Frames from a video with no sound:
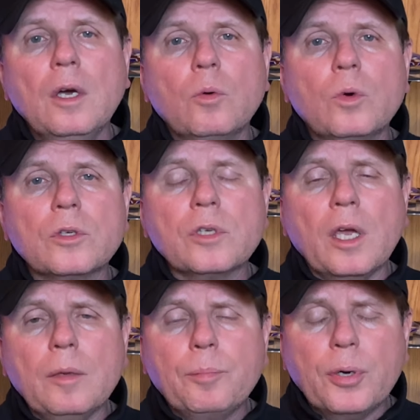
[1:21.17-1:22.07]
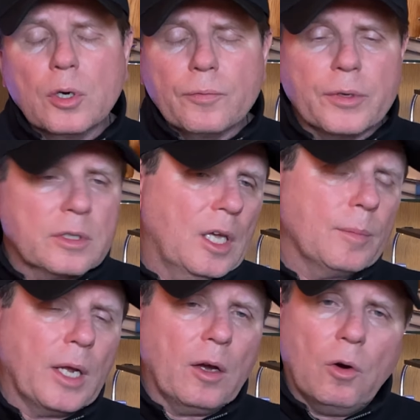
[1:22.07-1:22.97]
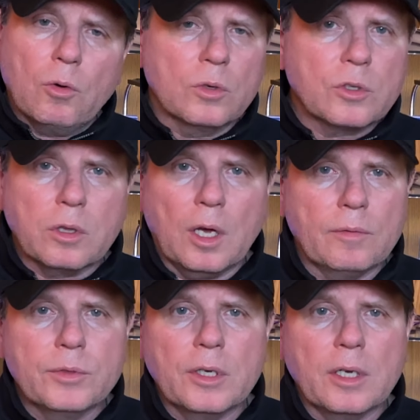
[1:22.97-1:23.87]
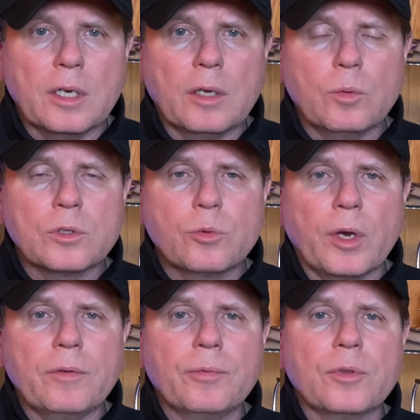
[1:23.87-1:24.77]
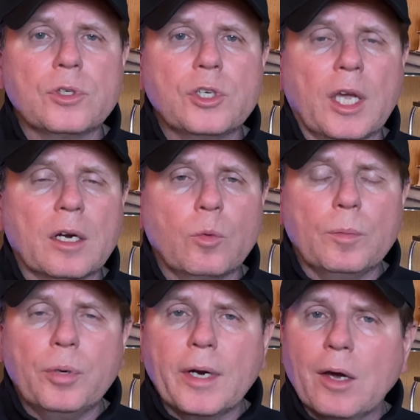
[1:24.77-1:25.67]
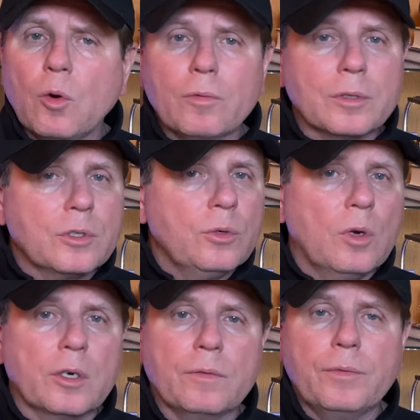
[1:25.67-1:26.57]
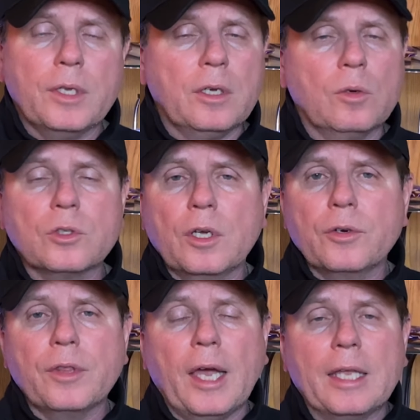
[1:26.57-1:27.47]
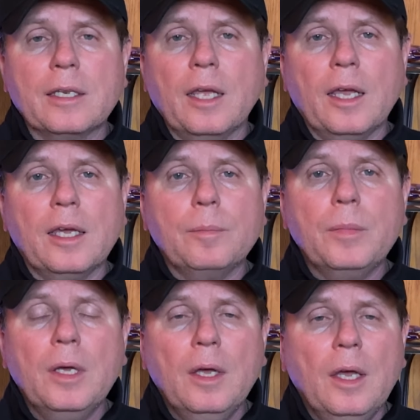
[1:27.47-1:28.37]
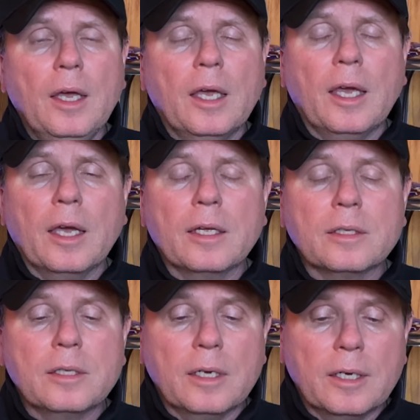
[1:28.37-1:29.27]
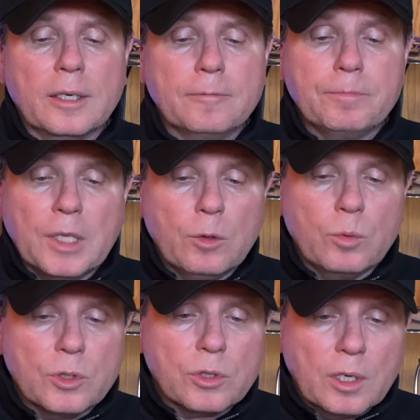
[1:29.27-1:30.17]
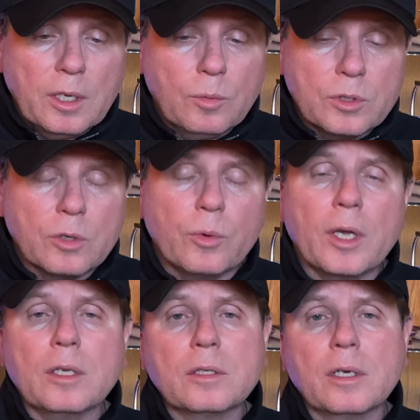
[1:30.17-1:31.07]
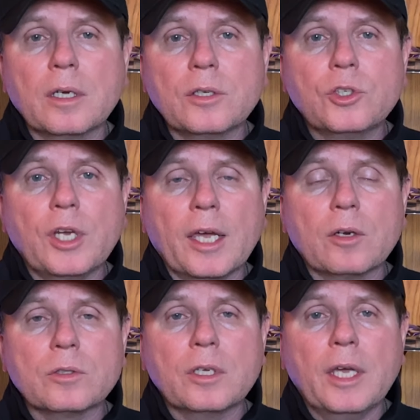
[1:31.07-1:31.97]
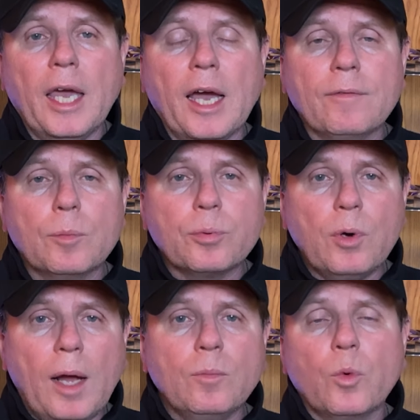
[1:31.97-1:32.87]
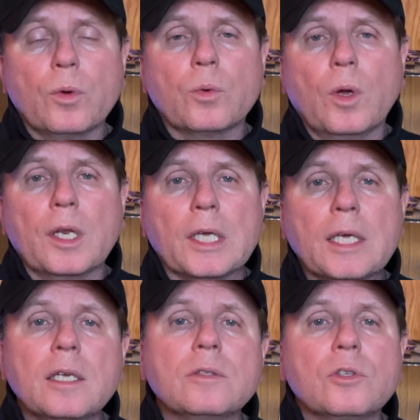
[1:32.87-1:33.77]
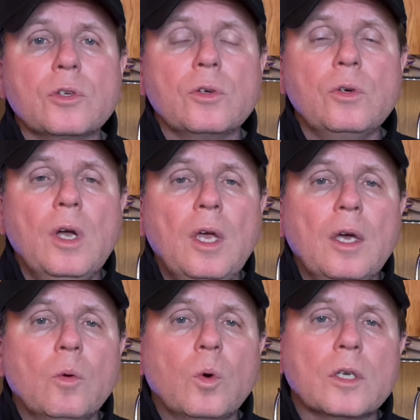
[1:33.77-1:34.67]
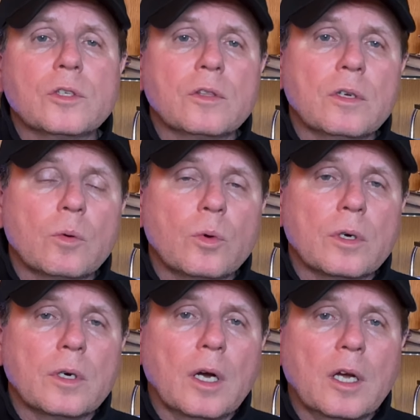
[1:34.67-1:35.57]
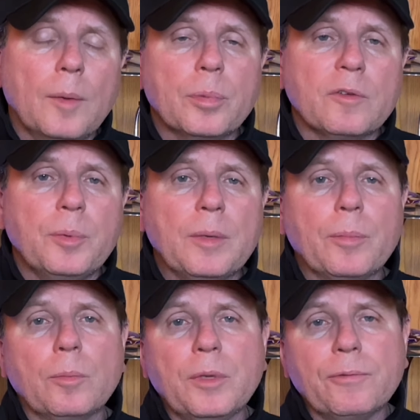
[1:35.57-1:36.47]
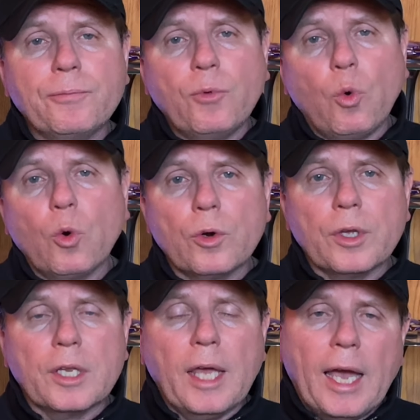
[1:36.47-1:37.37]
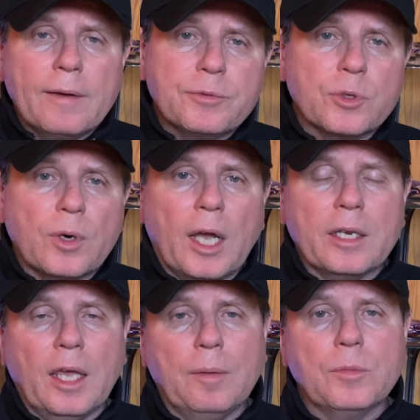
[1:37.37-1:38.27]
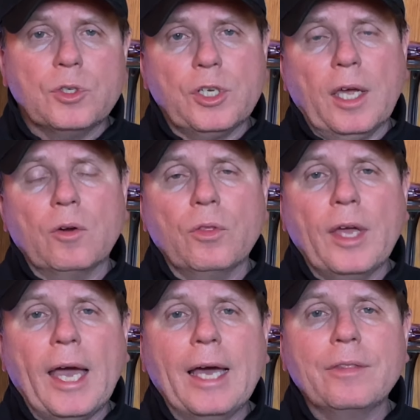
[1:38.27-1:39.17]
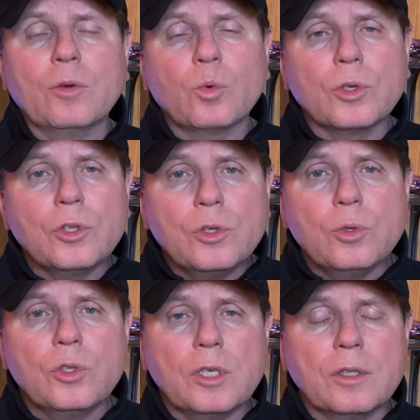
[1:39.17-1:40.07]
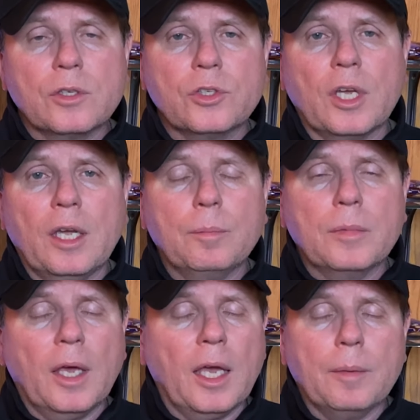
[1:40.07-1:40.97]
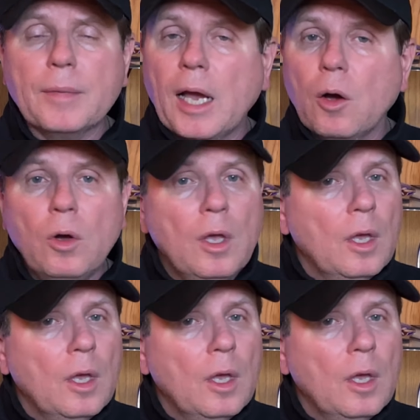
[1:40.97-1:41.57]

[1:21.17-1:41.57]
was a perfect name, and I always loved it. It was great for the channel. We put out over 200 videos under that name, and it was a great channel to have. The problem we were running into was that there were a couple of people before and after I named the channel that were using the same name. Now,